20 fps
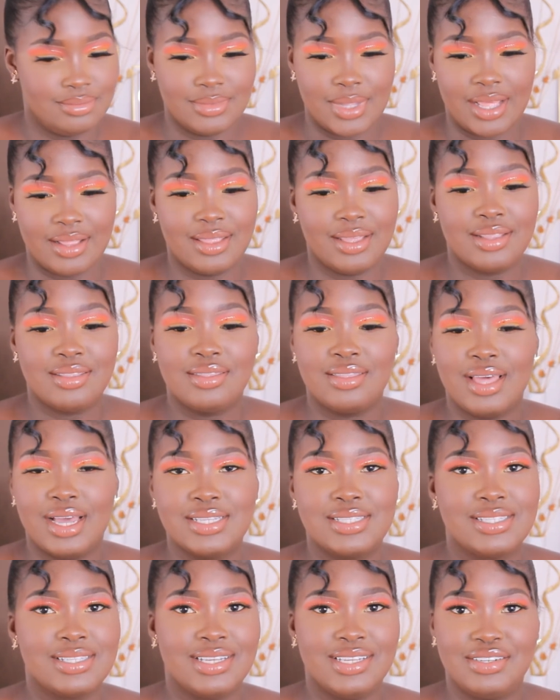I think
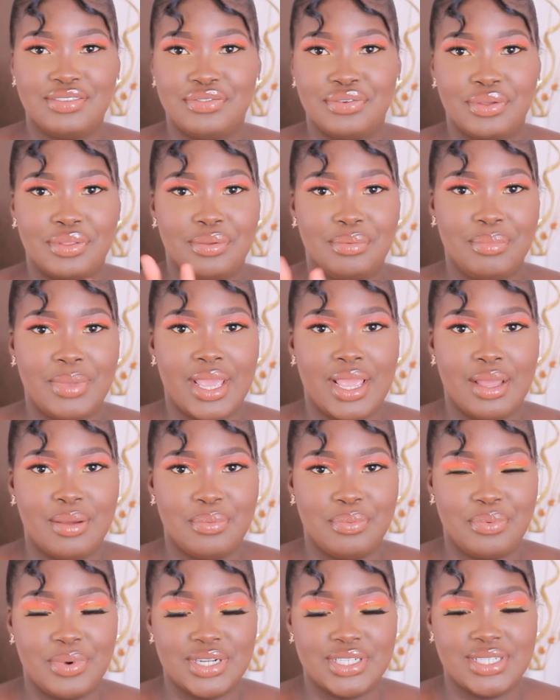that's it for the
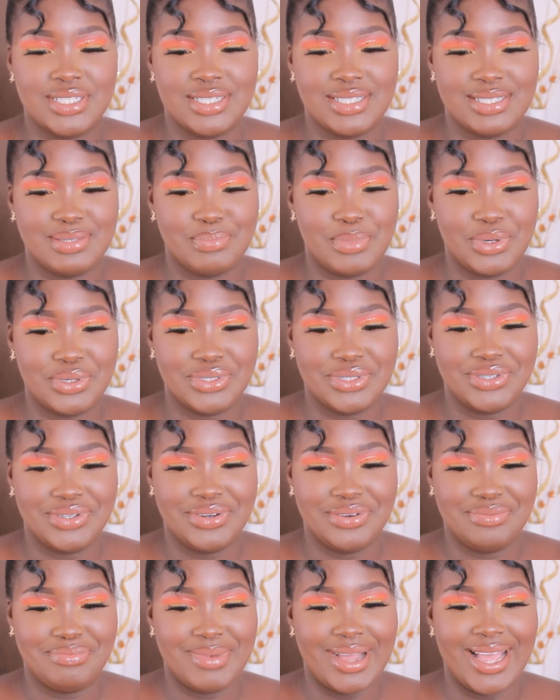makeup brushes portion
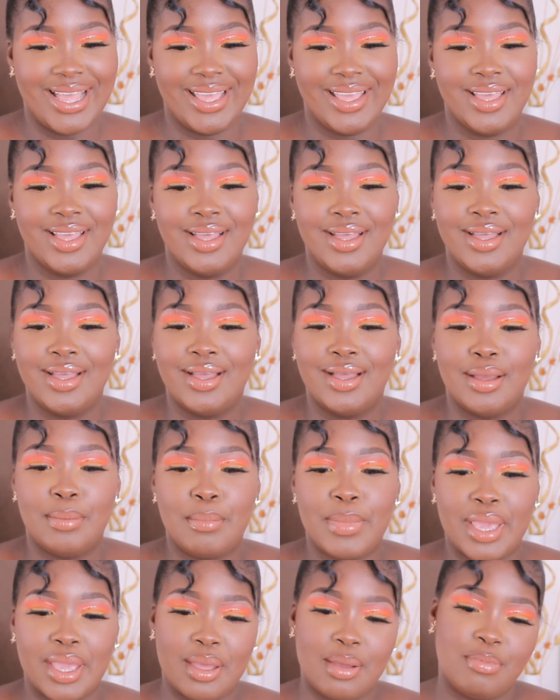of my
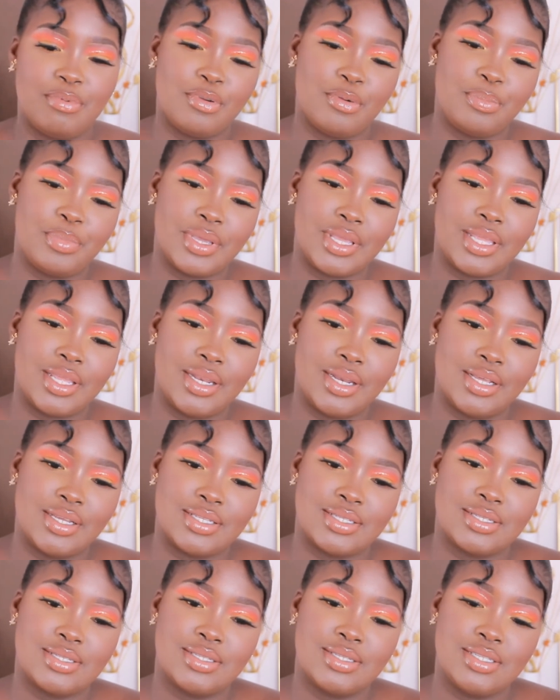makeup for
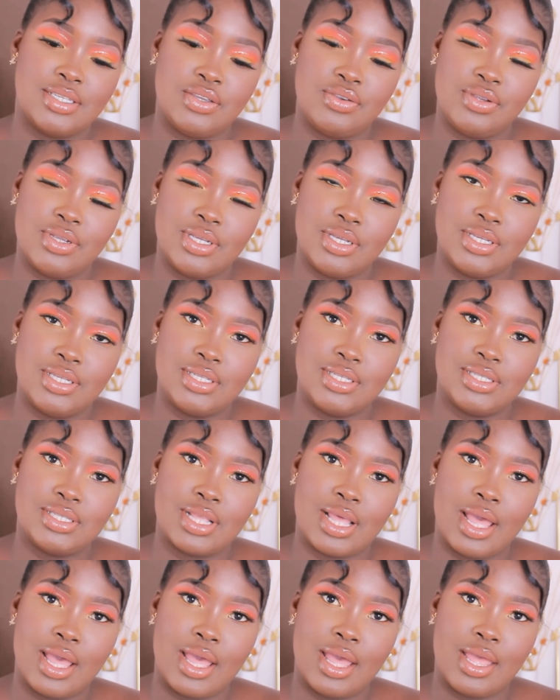beginners series.
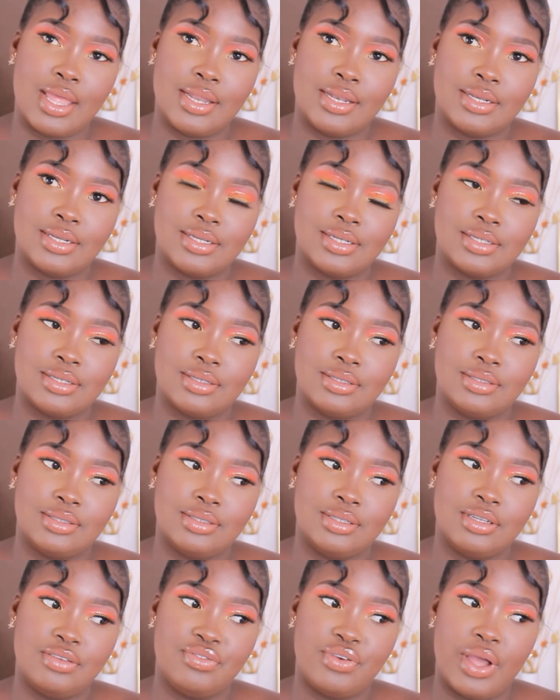And
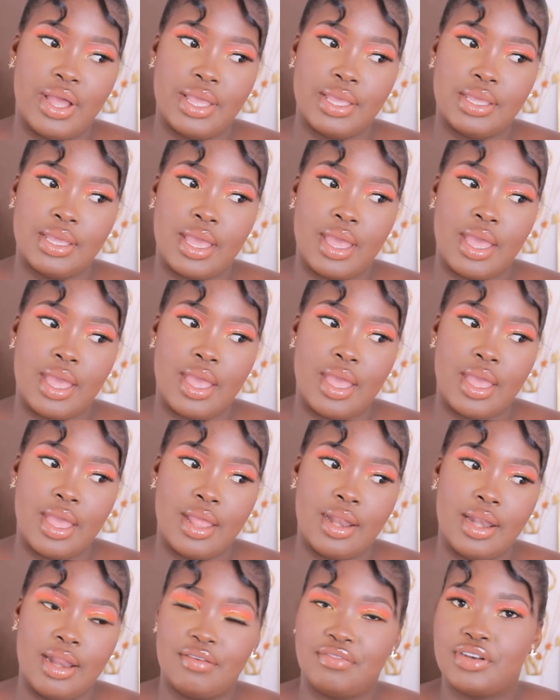if I
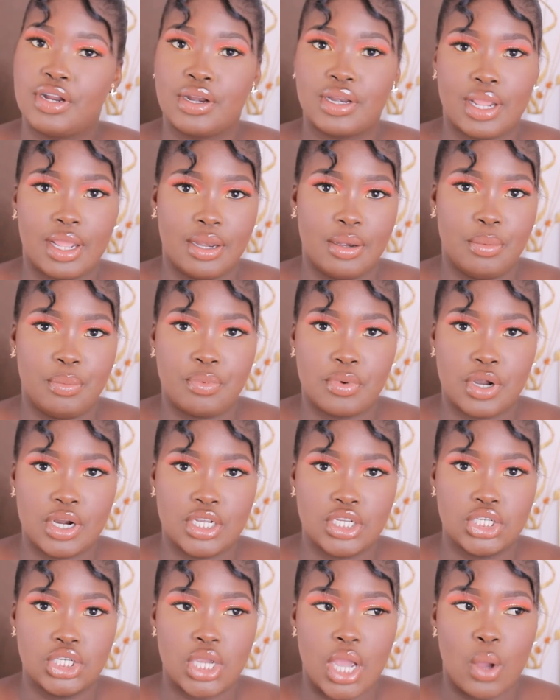left out any
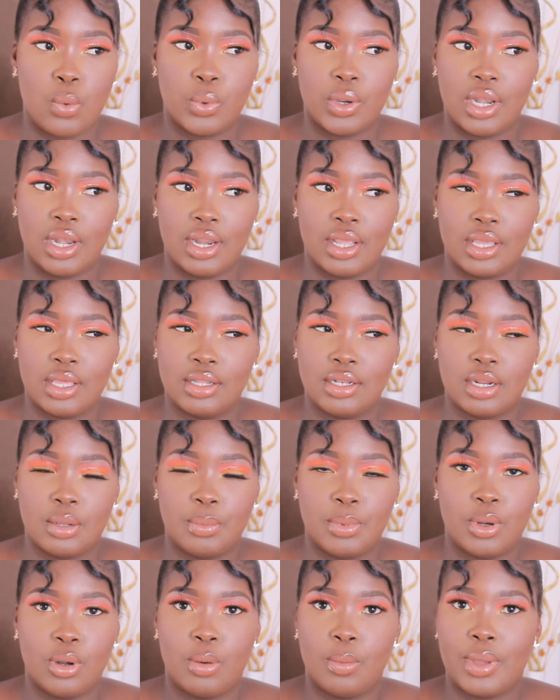brush, I'll link it up
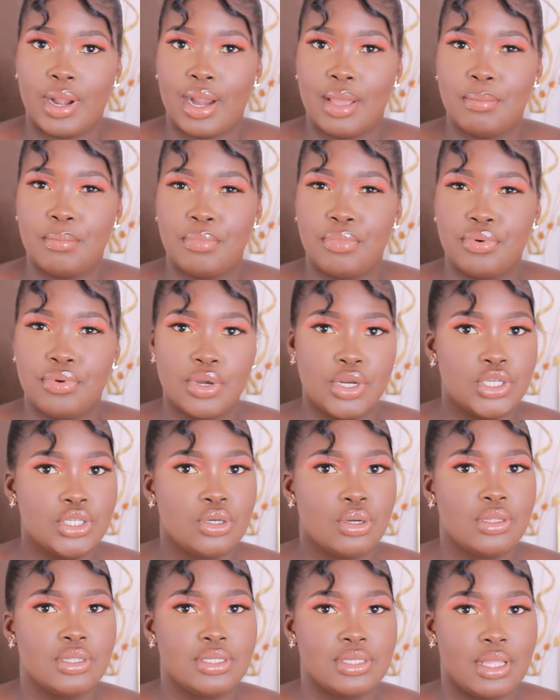below, but I'm pretty
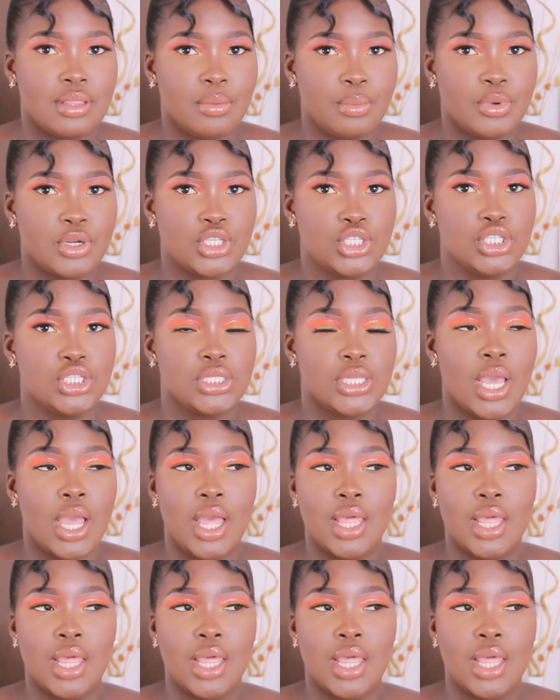sure these are the brushes.